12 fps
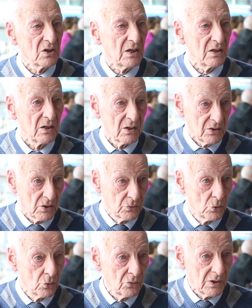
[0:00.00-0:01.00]
you
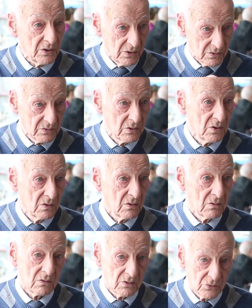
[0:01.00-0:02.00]
know that you
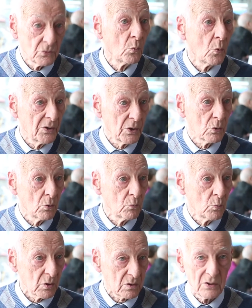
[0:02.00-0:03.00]
don't want to go
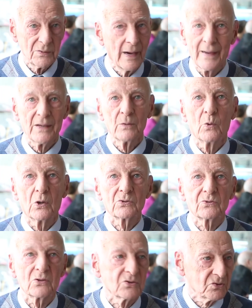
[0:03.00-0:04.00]
and work in the
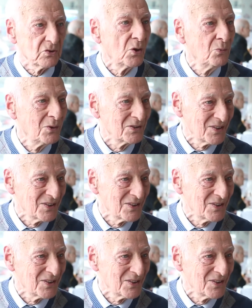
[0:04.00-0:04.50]
ironworks or steel.